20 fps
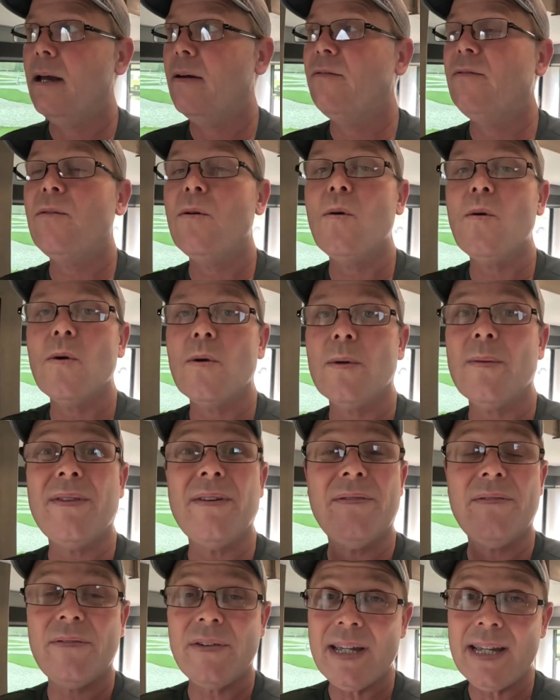for the
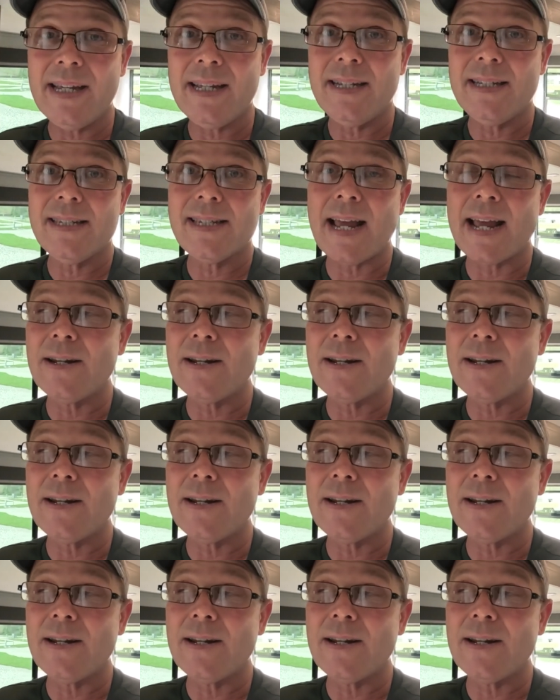fees.